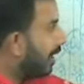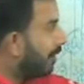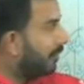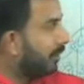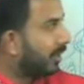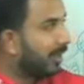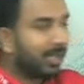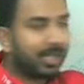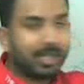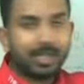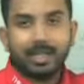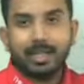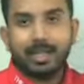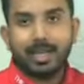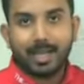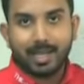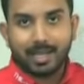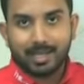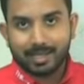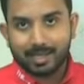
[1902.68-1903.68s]
7
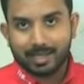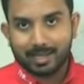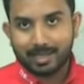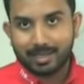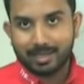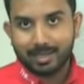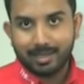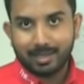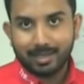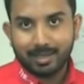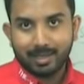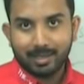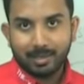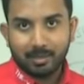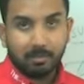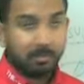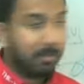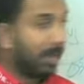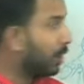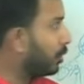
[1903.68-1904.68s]
days.
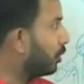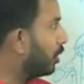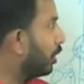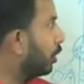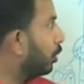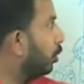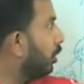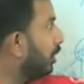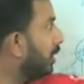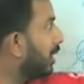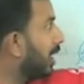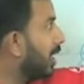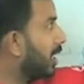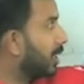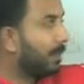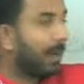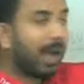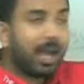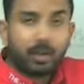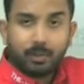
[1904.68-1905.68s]
Make sure Rule 3
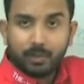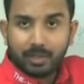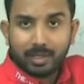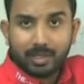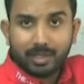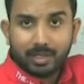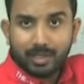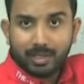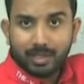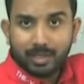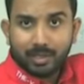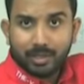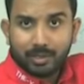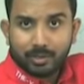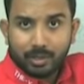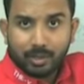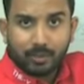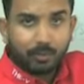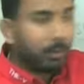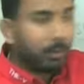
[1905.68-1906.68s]
is part of it. So